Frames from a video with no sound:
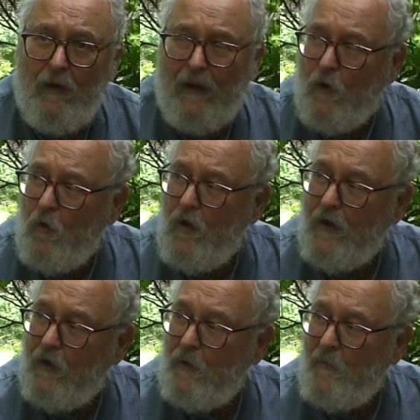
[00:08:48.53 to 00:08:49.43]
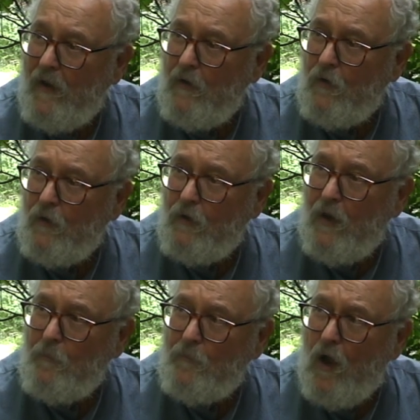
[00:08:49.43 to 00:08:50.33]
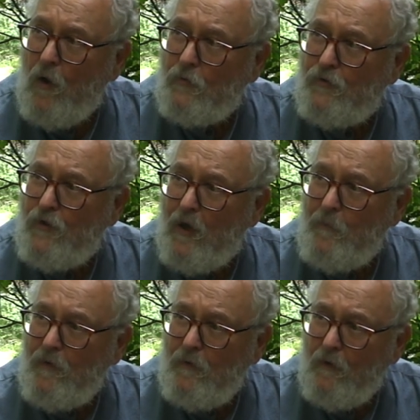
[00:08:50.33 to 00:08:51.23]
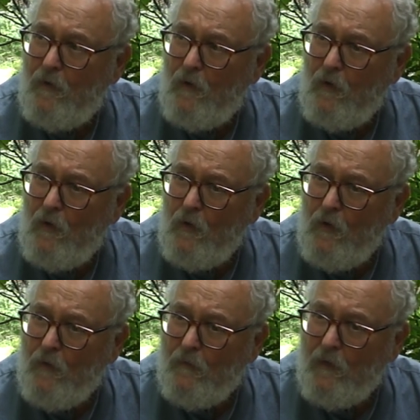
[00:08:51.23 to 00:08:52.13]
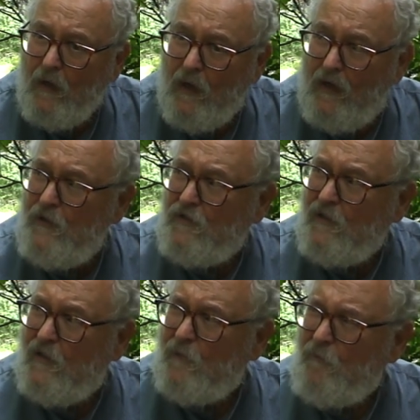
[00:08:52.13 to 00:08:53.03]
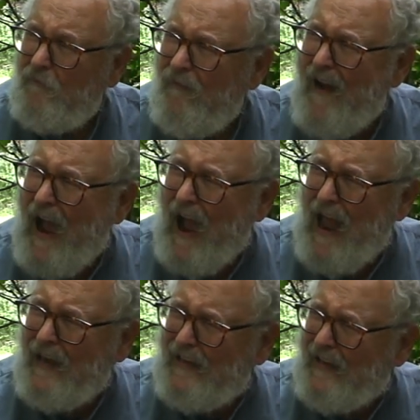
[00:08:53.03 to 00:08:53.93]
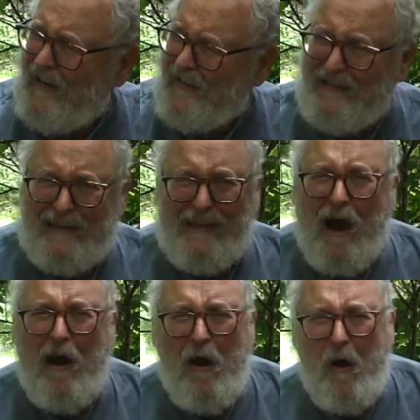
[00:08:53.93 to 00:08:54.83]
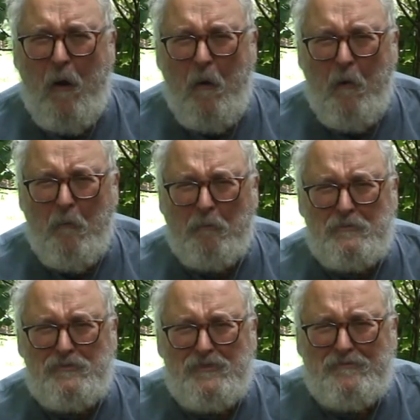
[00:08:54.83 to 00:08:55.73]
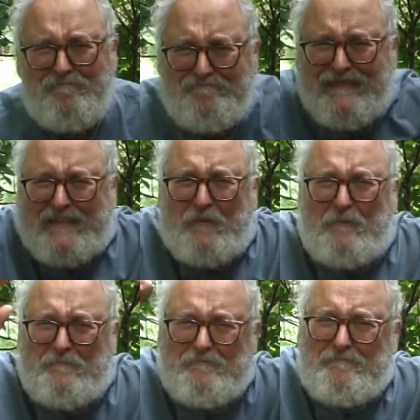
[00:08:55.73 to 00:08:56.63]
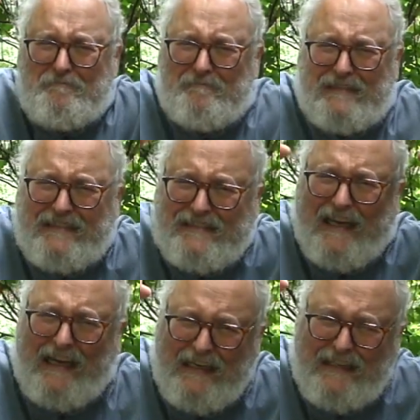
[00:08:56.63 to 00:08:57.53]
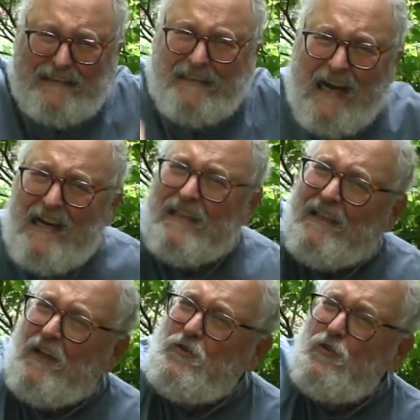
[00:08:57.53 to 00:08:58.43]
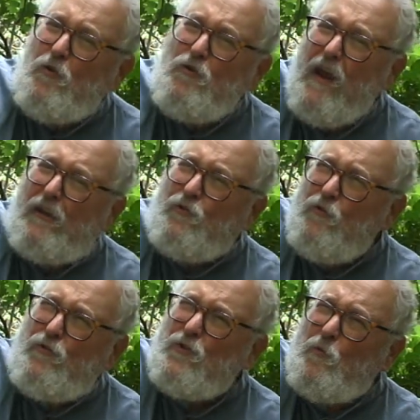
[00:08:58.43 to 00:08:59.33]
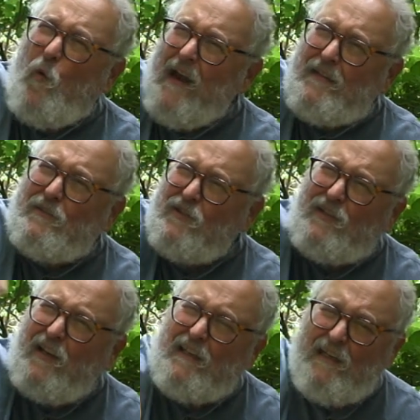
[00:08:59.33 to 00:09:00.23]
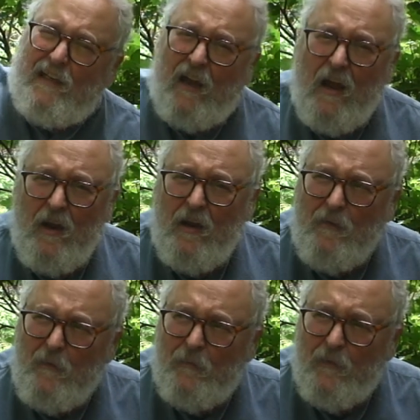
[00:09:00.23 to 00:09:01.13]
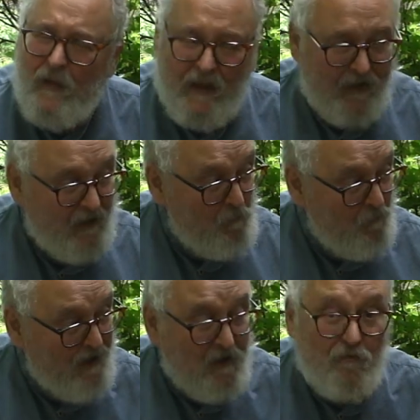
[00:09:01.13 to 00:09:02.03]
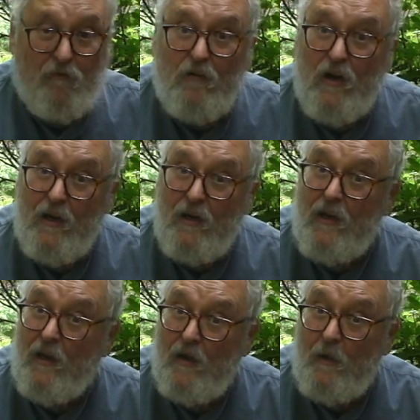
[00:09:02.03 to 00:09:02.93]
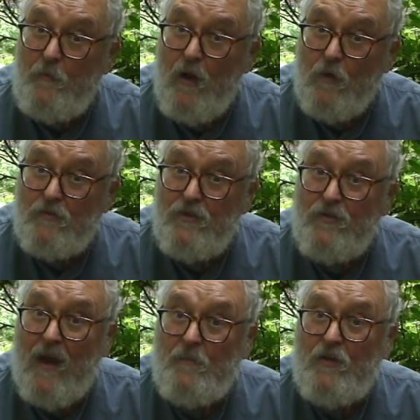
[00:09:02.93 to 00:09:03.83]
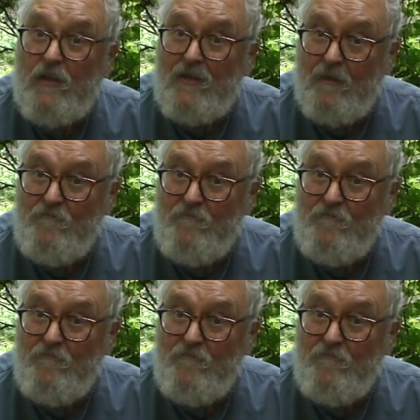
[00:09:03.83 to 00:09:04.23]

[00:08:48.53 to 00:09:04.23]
that old hairy man heard them dogs coming. He said, Wiley dogs, oh, I'll get you yet, you just wait and see. He went running, and them dogs this time chased him